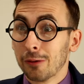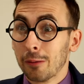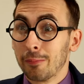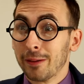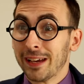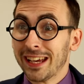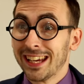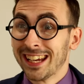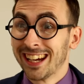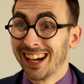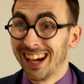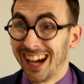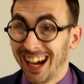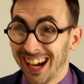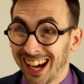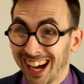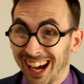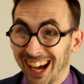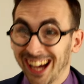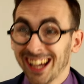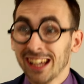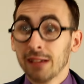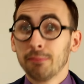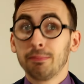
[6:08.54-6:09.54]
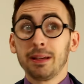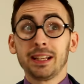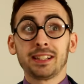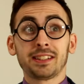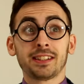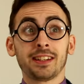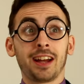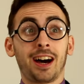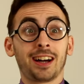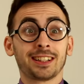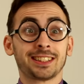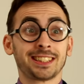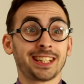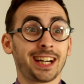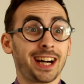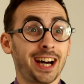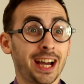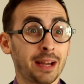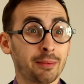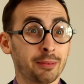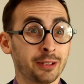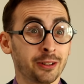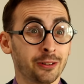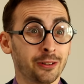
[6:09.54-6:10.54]
Whoopi. Peace in our
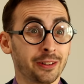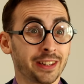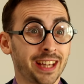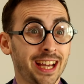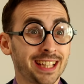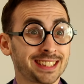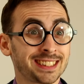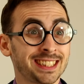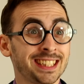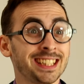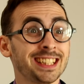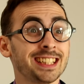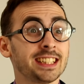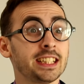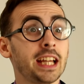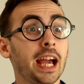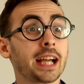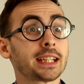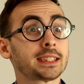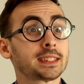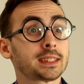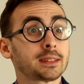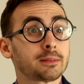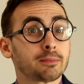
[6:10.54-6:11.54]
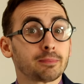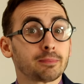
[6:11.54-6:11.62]
time and all that. Next!